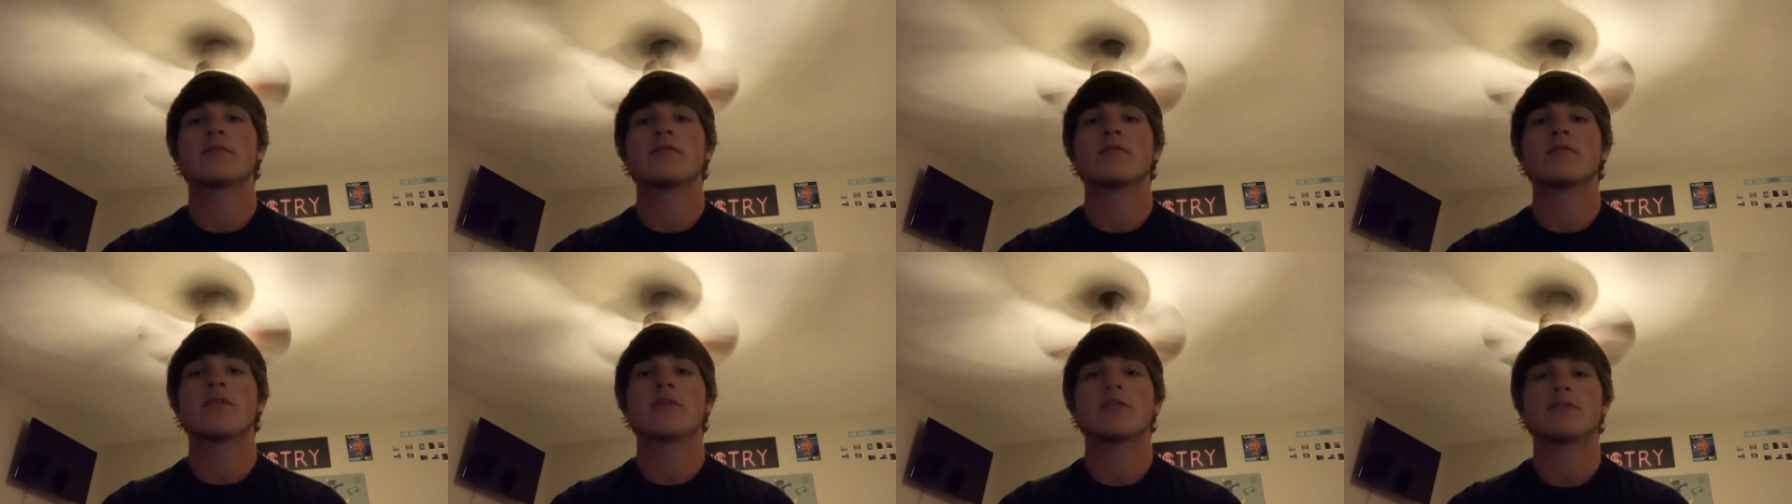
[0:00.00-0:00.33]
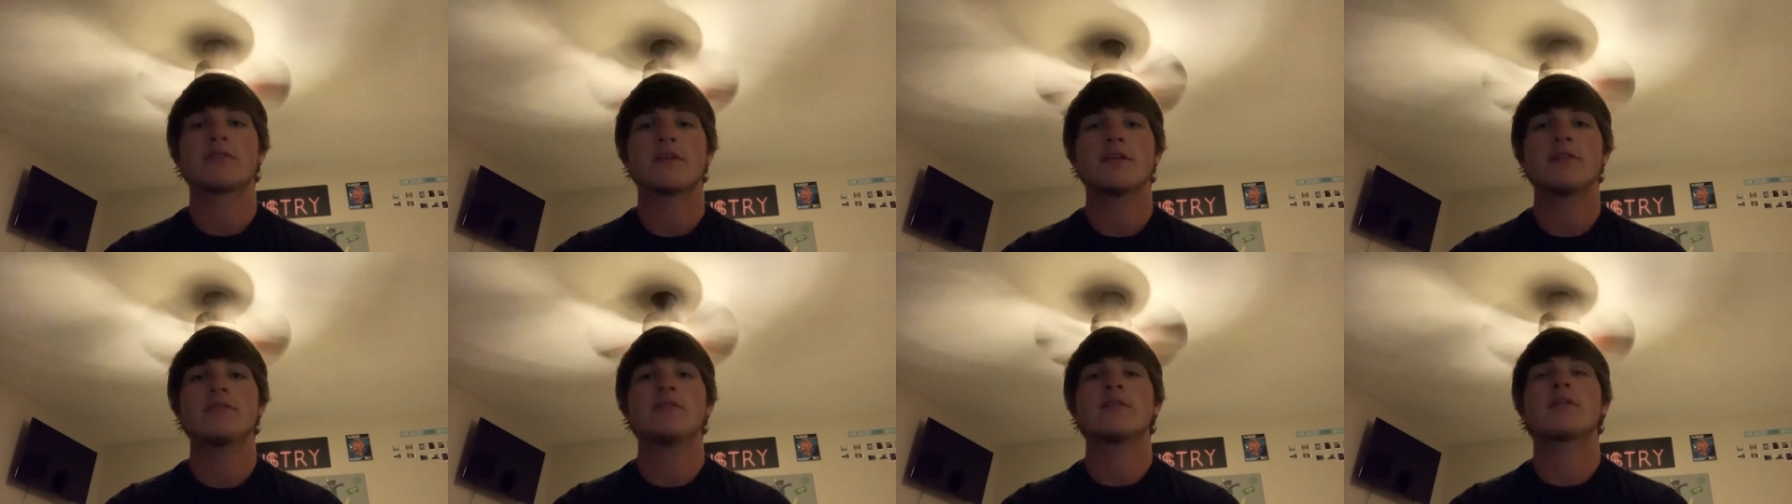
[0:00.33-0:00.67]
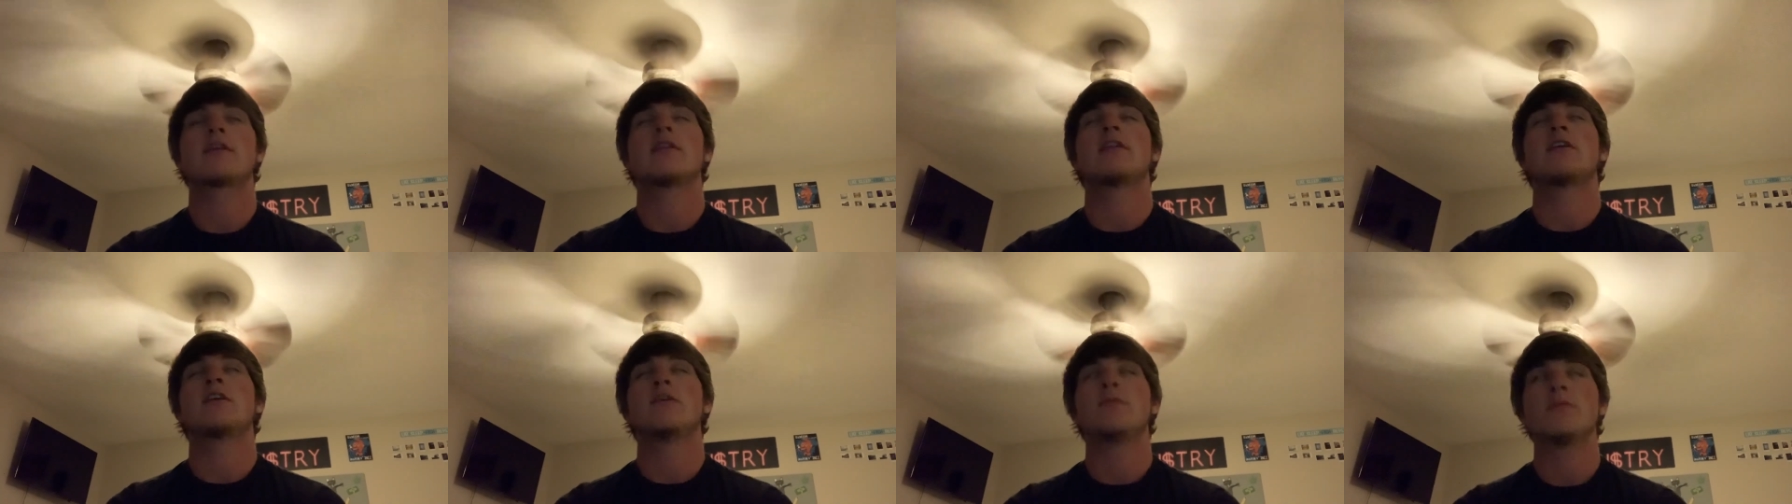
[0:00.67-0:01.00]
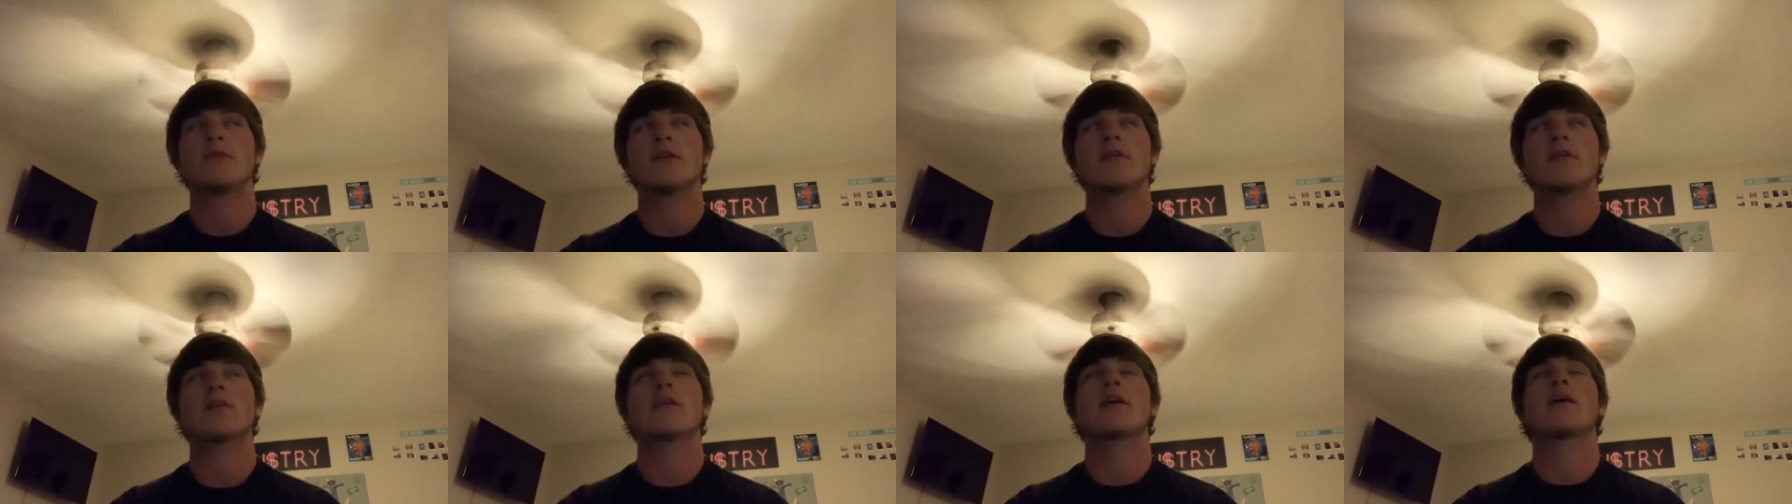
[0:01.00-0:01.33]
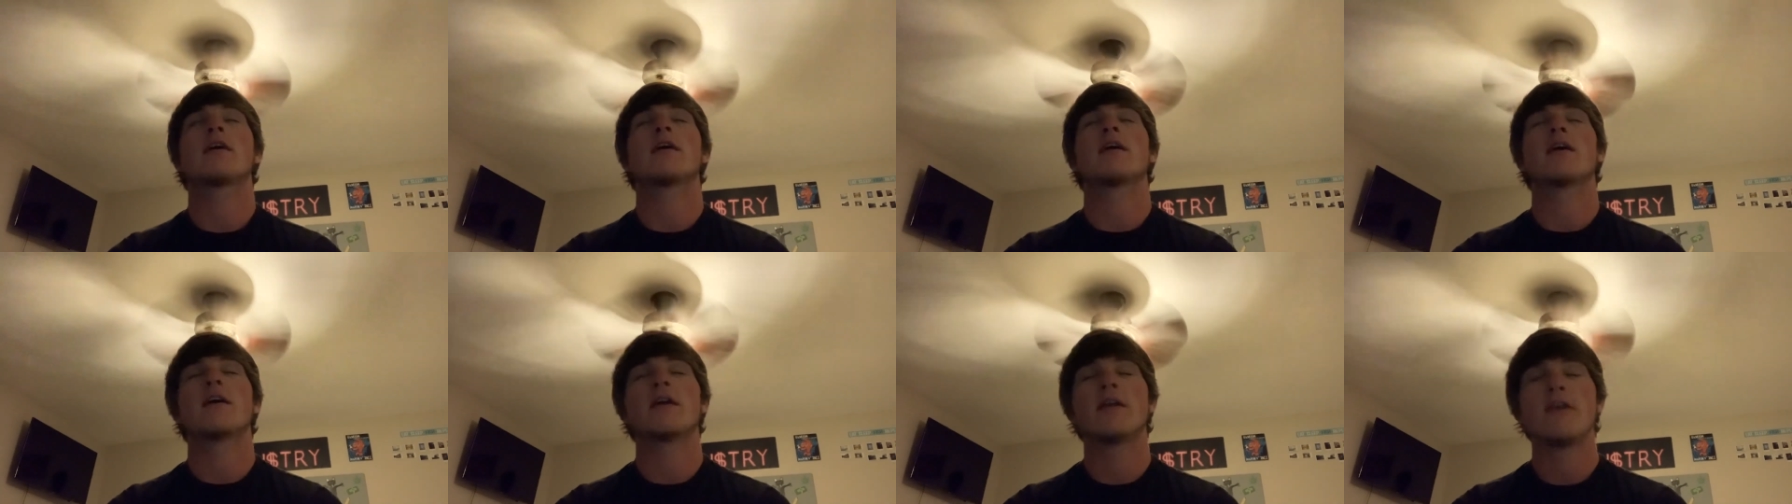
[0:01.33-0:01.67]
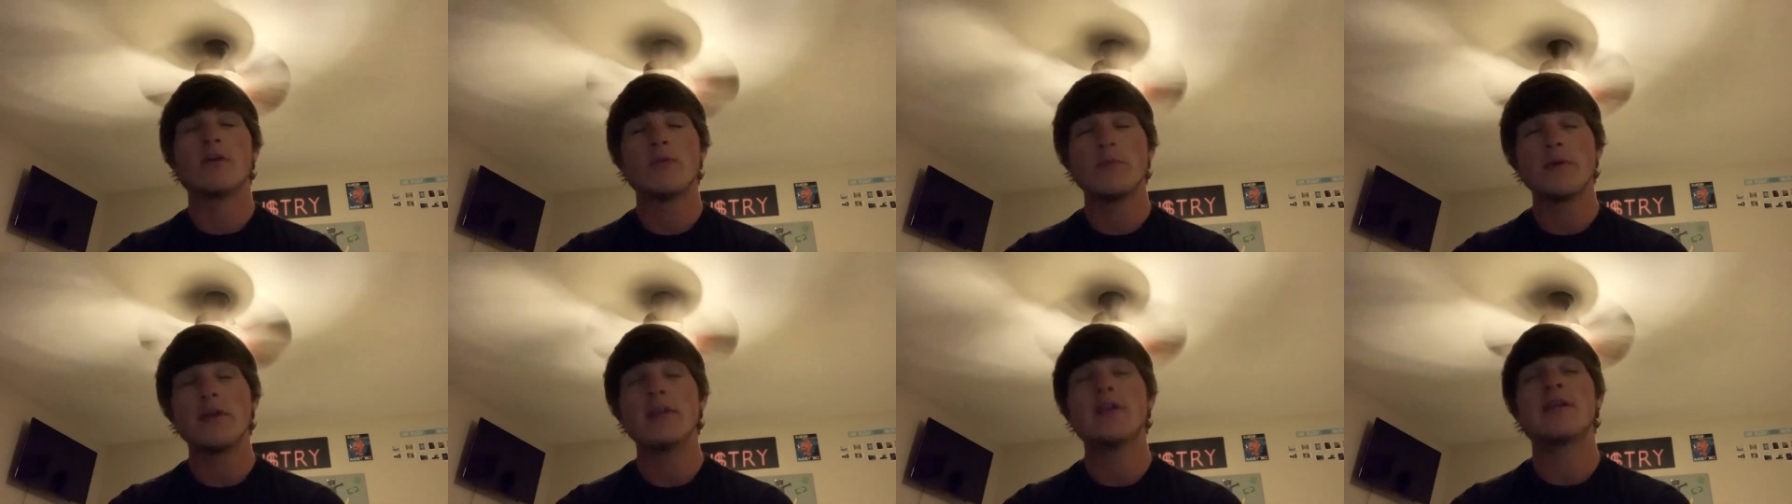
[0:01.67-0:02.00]
of artistic and human
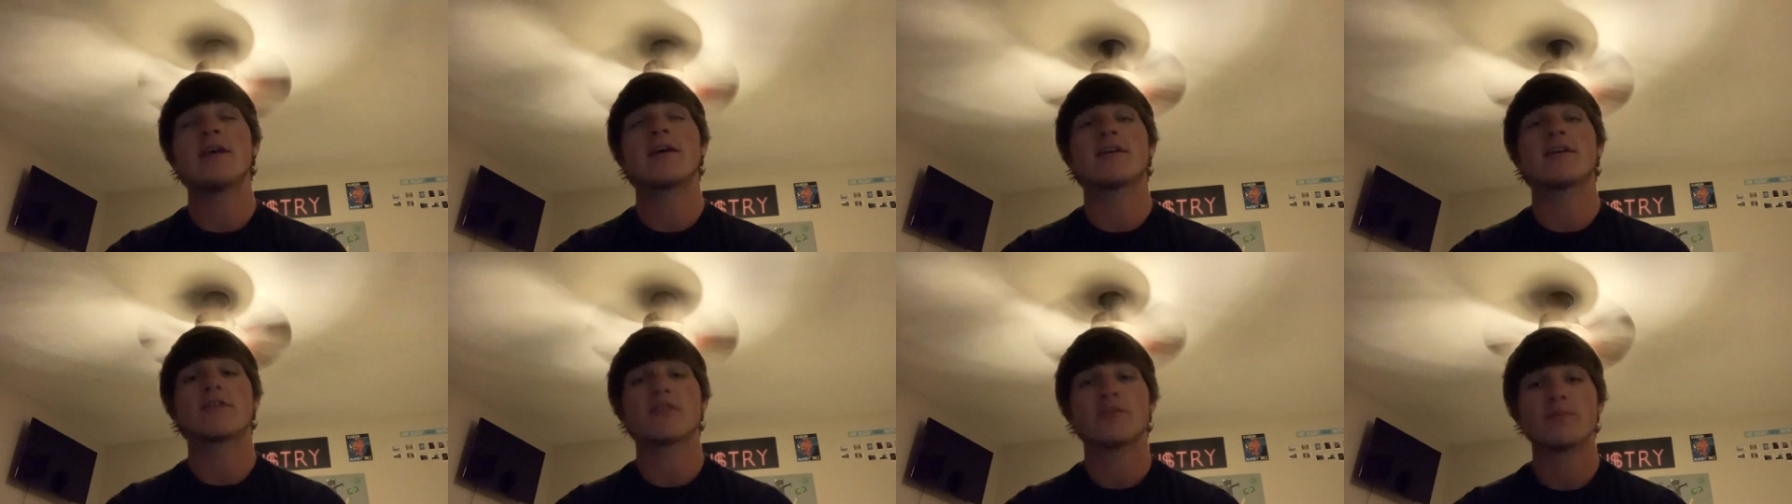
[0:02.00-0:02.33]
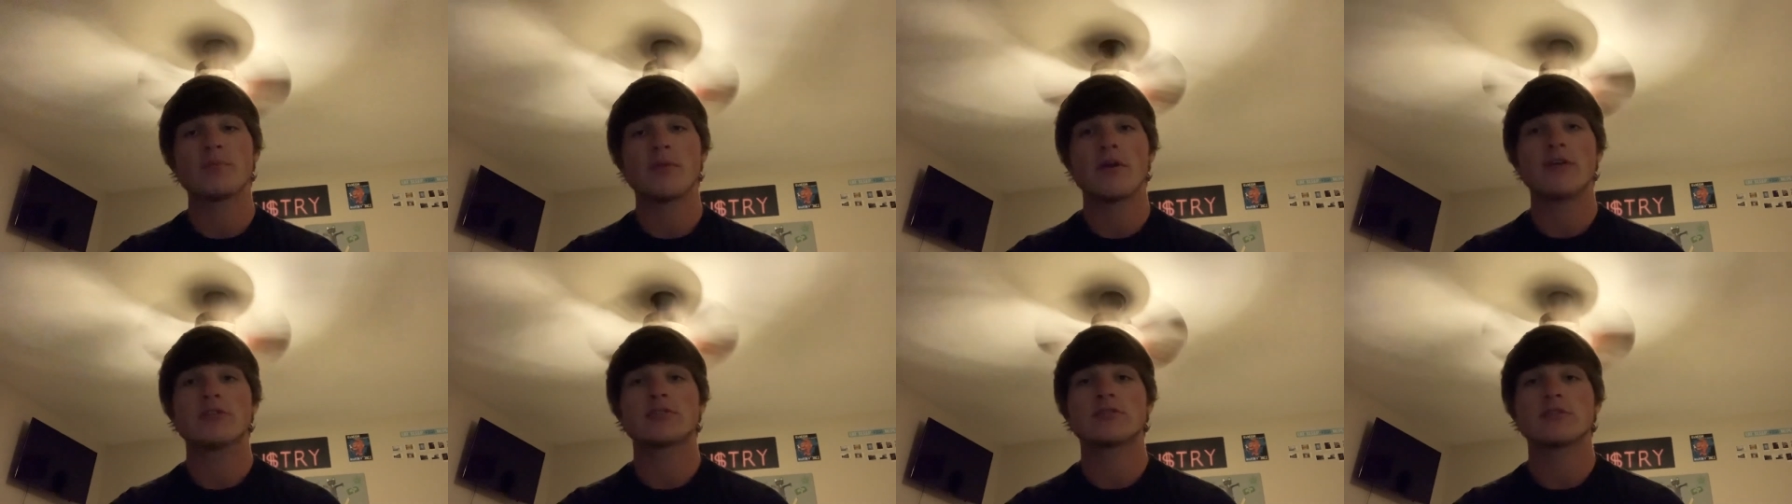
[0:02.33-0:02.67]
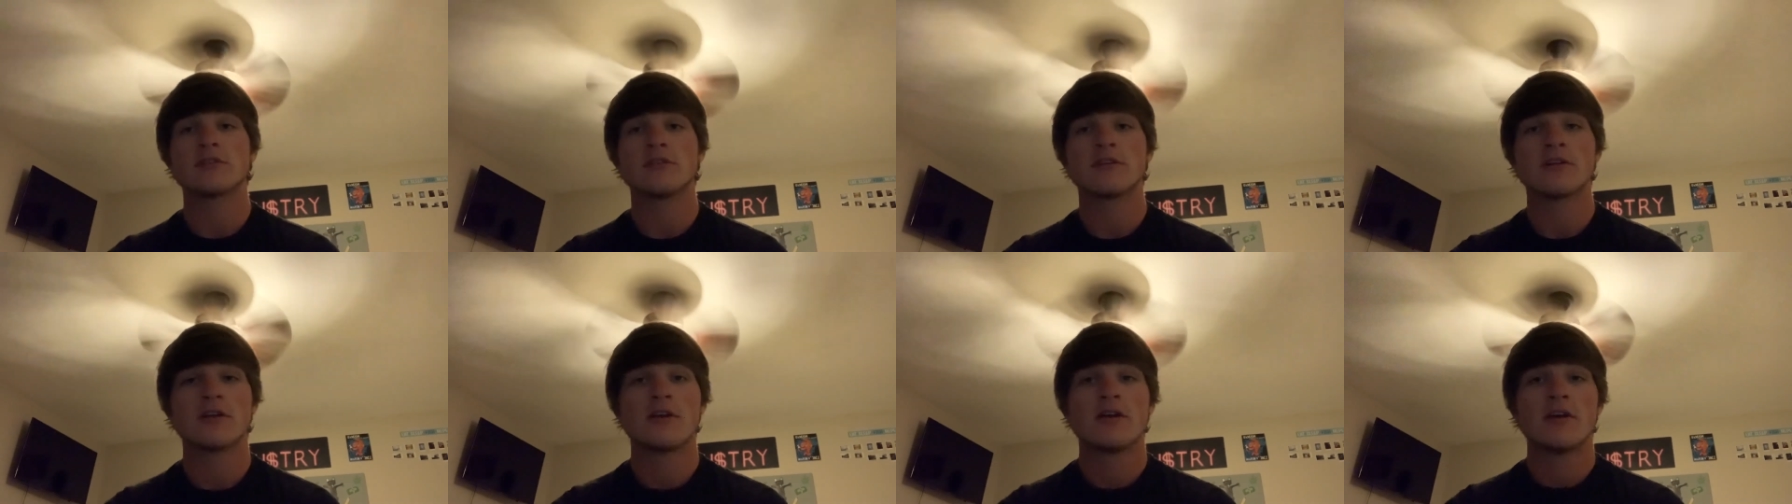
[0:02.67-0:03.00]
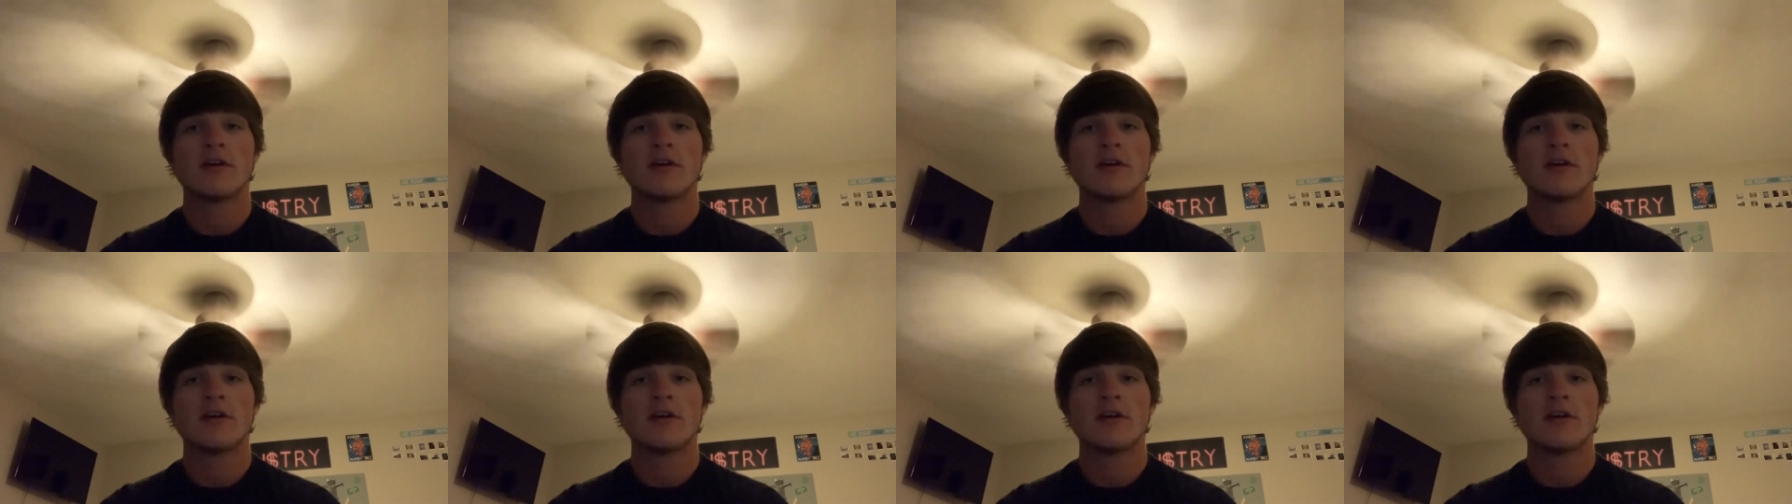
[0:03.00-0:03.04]
human expression